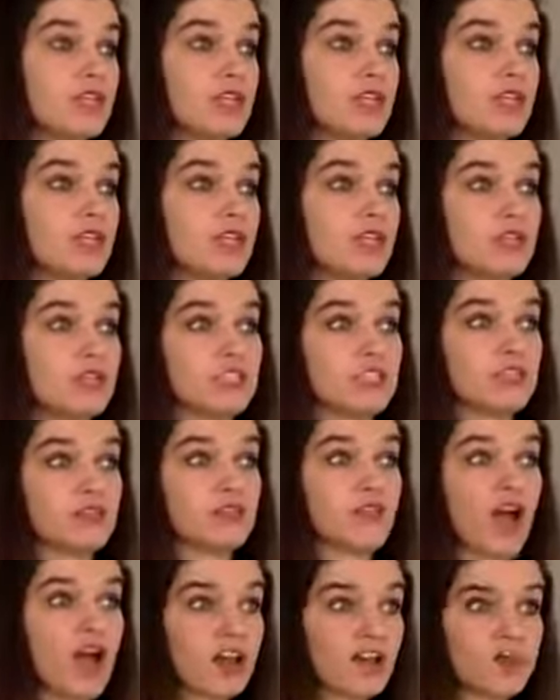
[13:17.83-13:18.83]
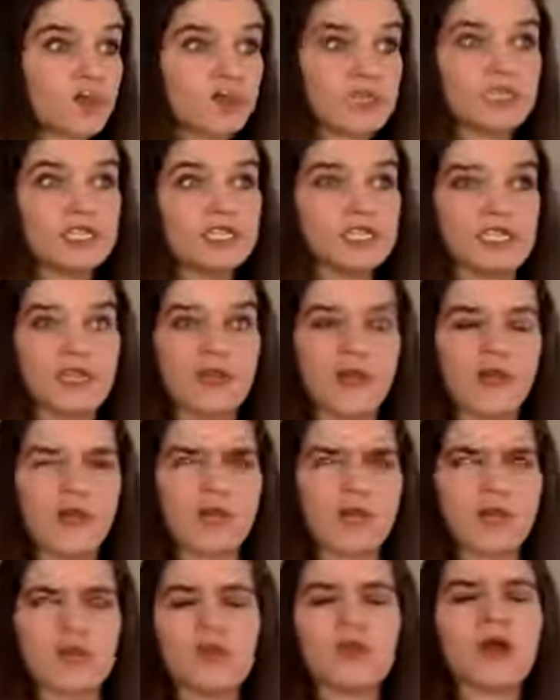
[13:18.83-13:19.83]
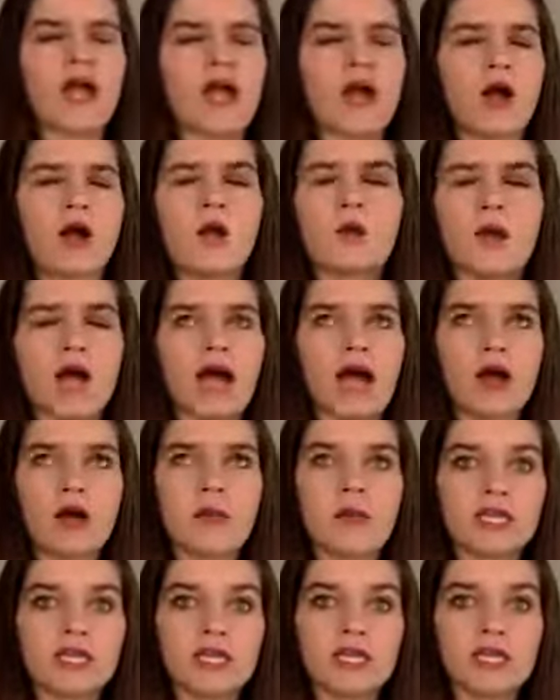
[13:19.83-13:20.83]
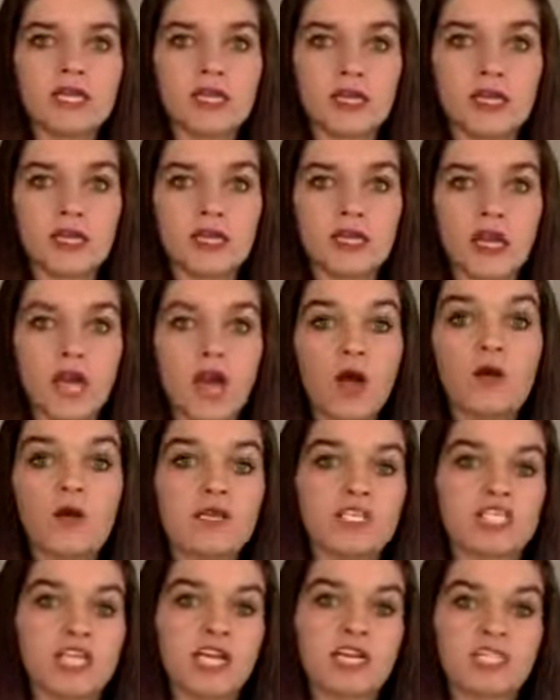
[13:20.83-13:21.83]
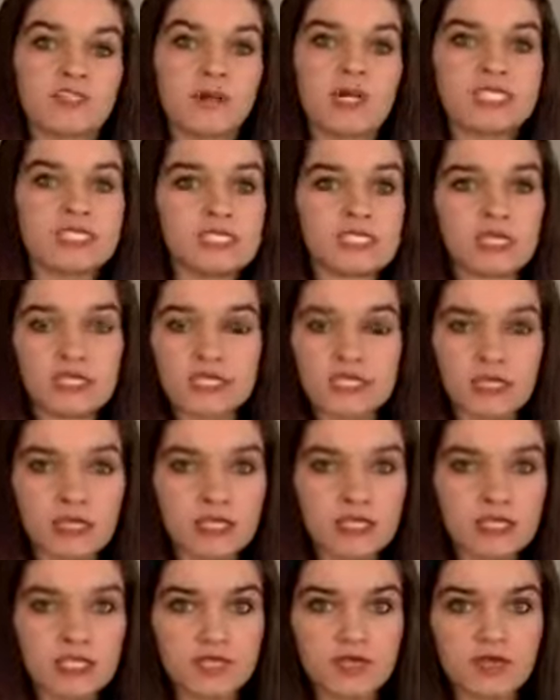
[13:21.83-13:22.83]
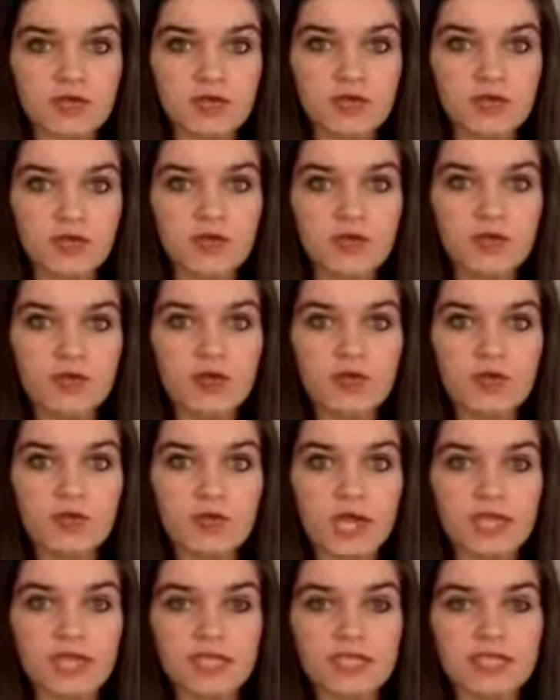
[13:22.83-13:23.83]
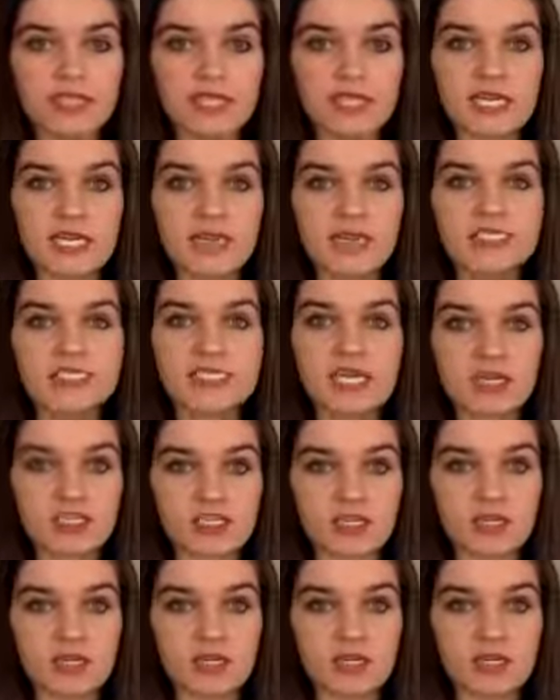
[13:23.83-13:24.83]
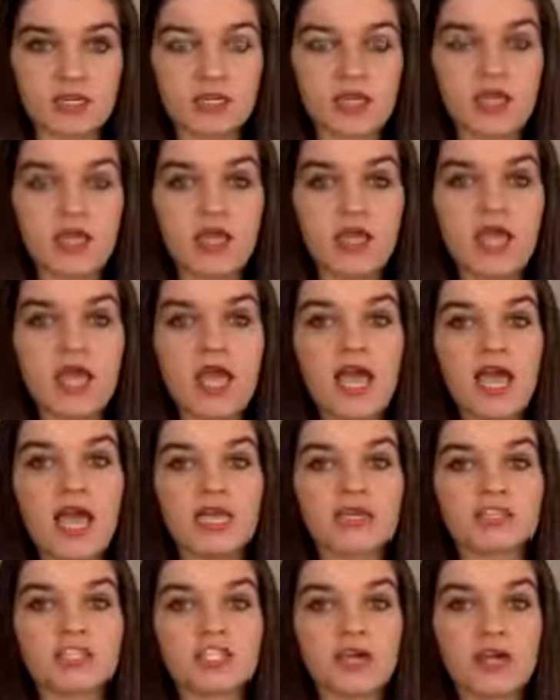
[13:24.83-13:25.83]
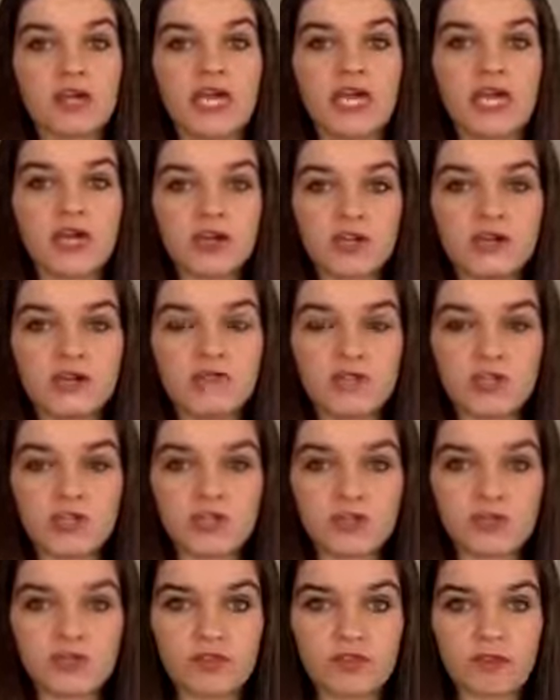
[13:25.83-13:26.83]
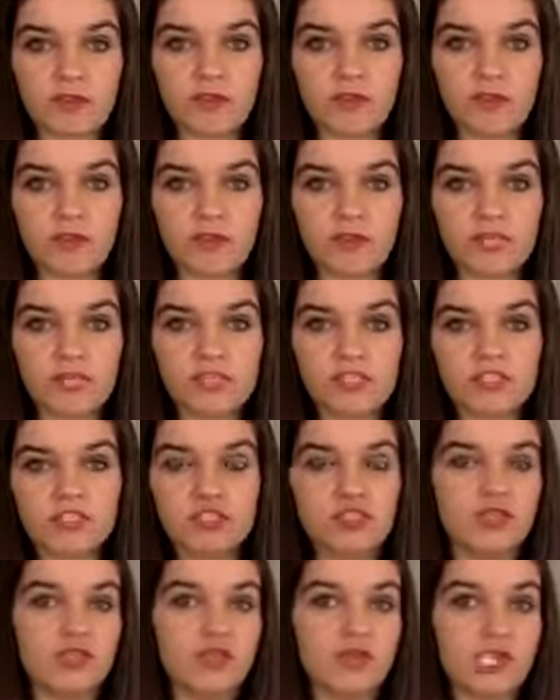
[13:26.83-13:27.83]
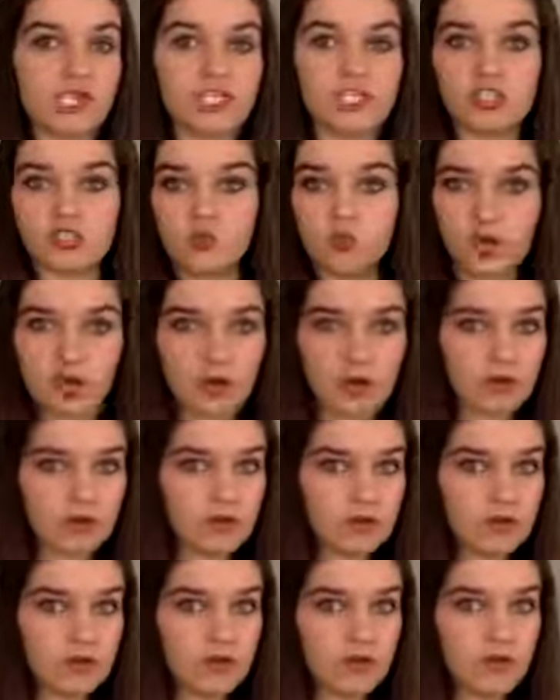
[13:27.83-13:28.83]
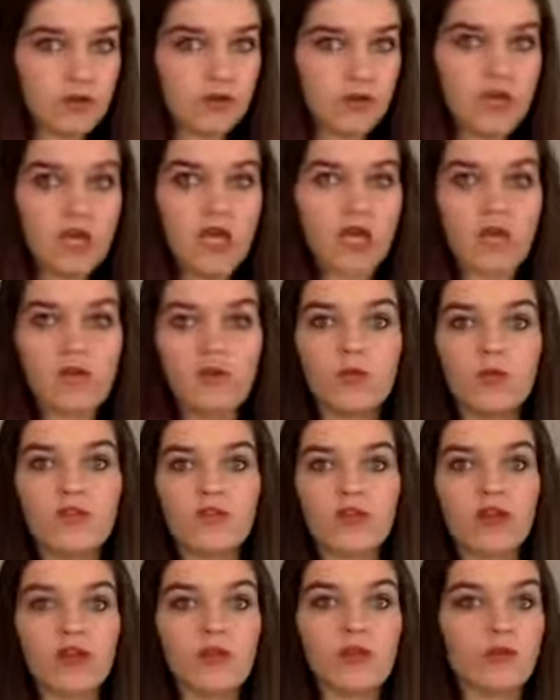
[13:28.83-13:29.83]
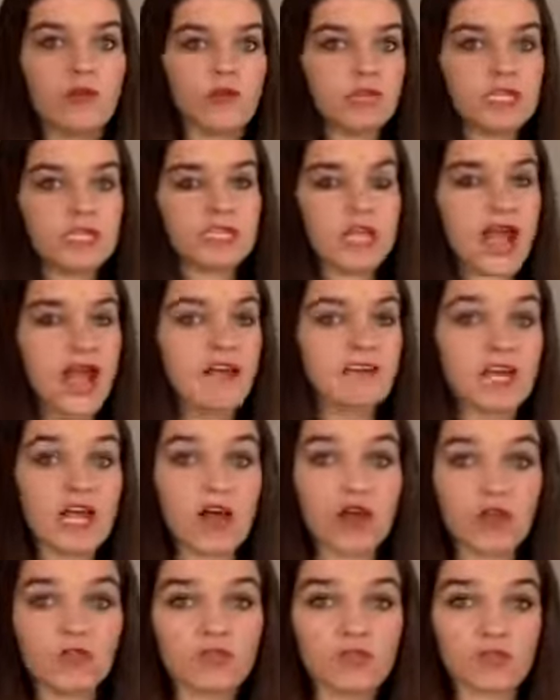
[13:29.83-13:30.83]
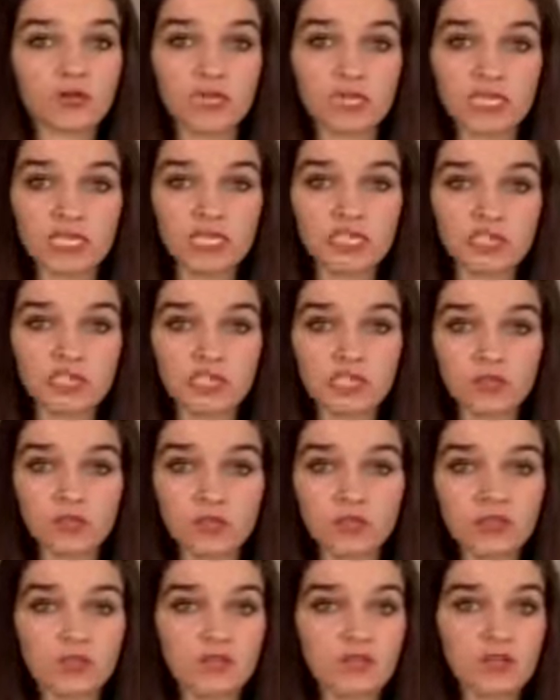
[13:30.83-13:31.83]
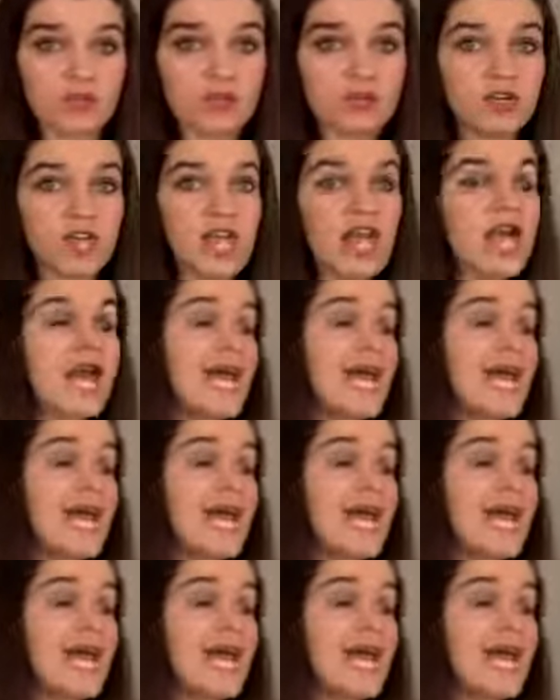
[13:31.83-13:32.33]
You know, there's a lot of policing around, like, ooh, how much XYZ is in this food, right? It's an obsession. And so it interferes with our ability to enjoy our food, with our ability to have a healthy relationship with food.